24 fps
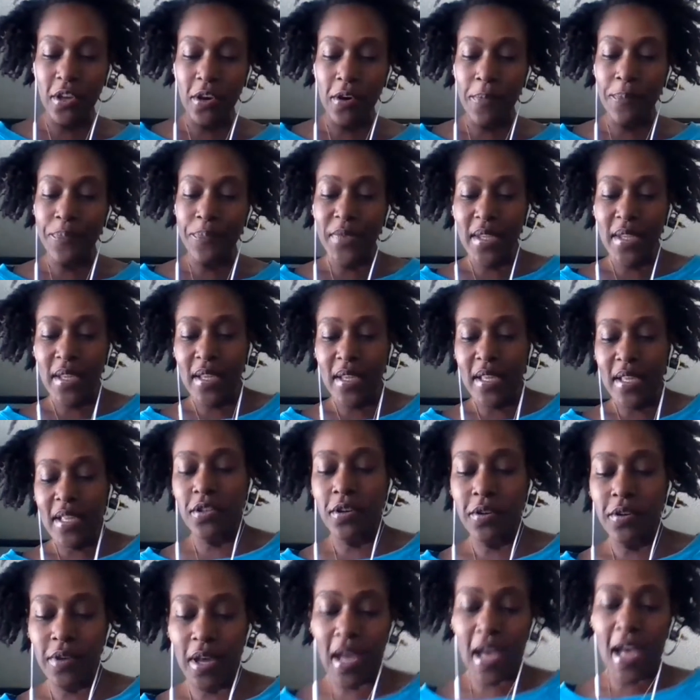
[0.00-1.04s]
so
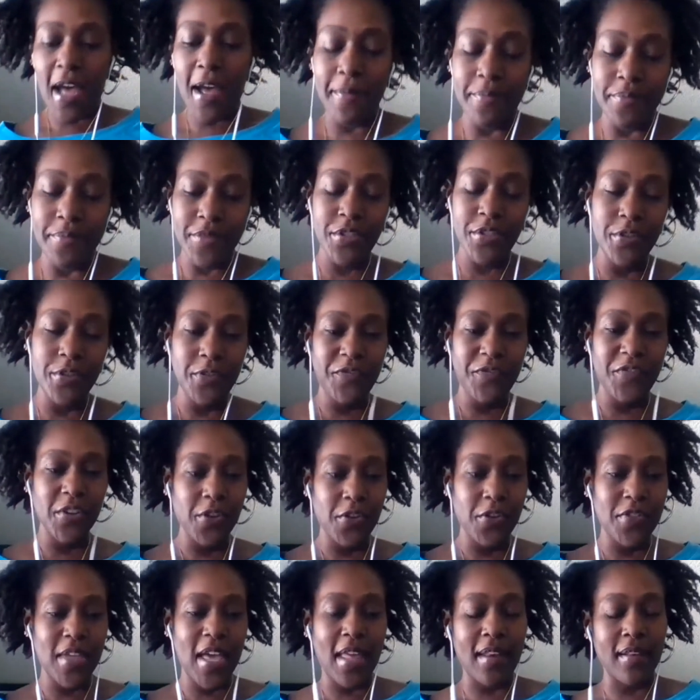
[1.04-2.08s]
do you
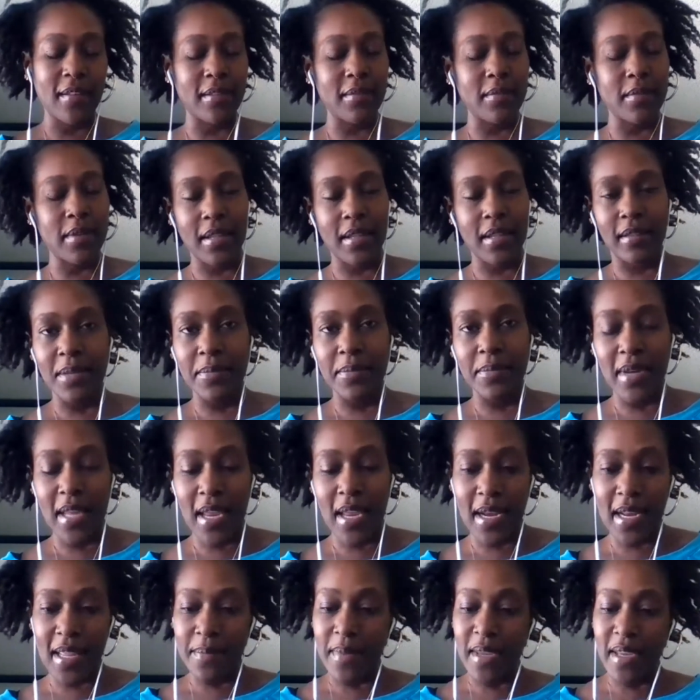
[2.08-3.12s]
feel that
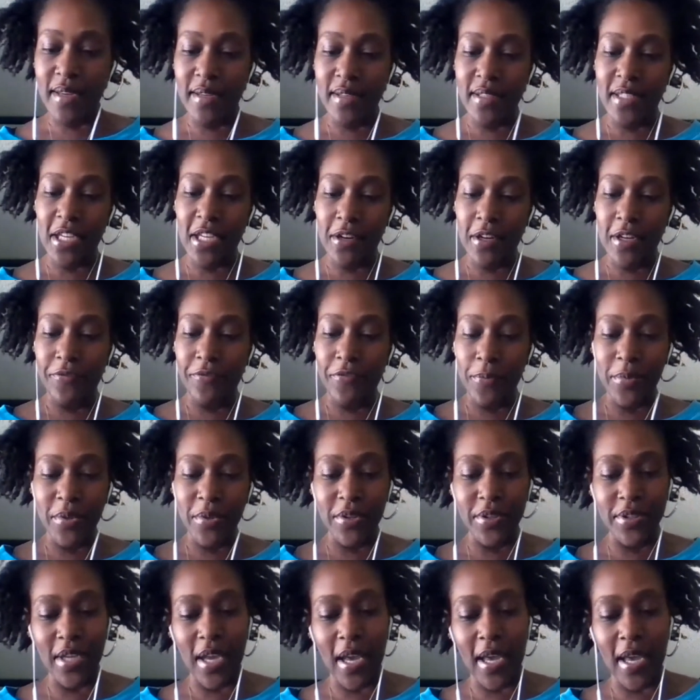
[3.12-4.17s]
eliminating meat and dairy from
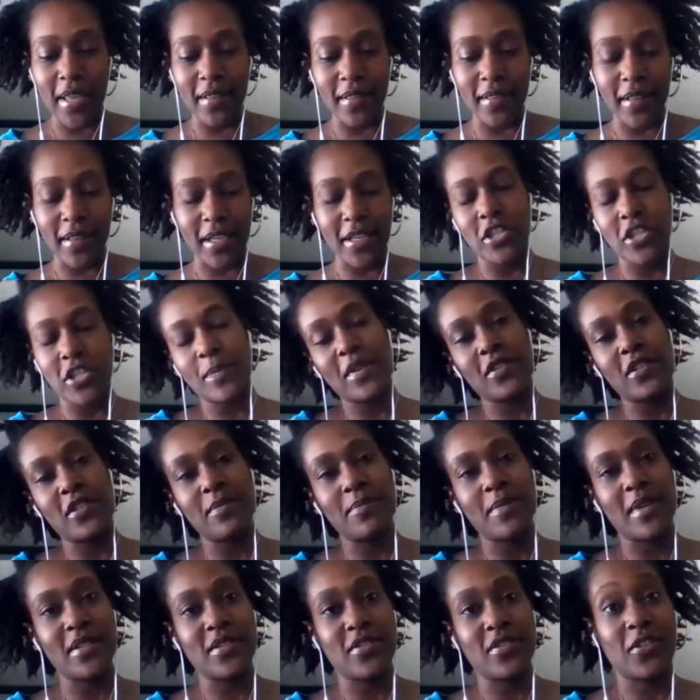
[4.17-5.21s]
your diet, like you spend
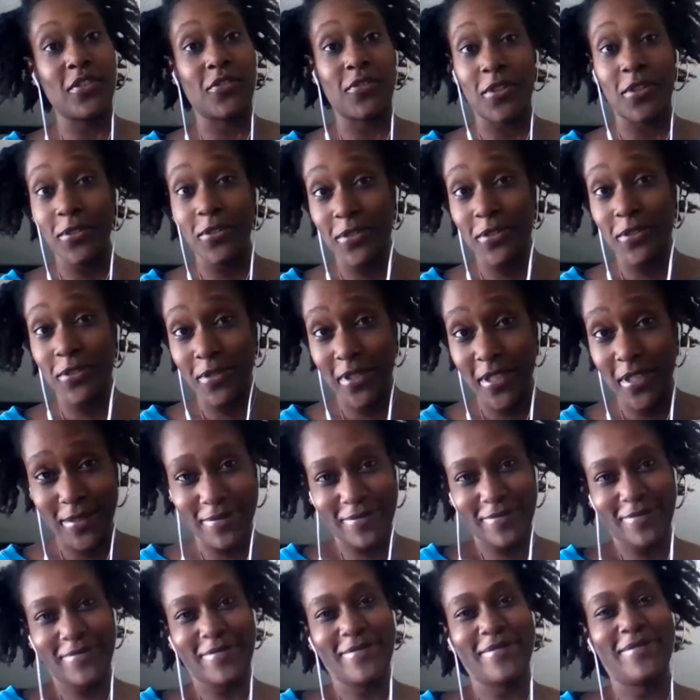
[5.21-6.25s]
too much on groceries?
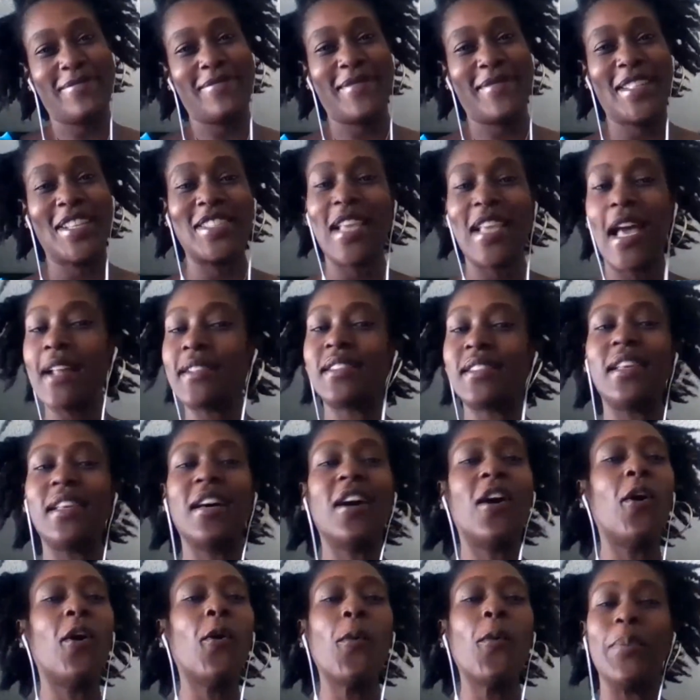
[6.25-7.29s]
Because that's a
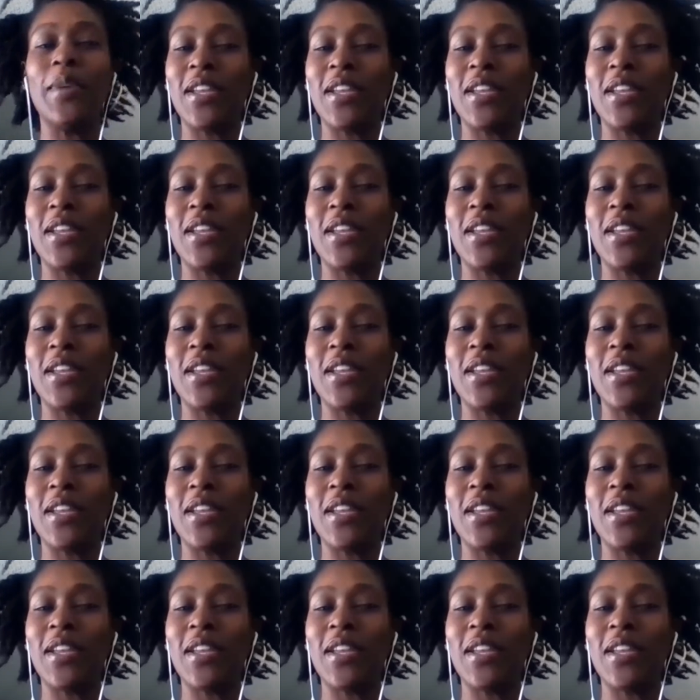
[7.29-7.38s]
whole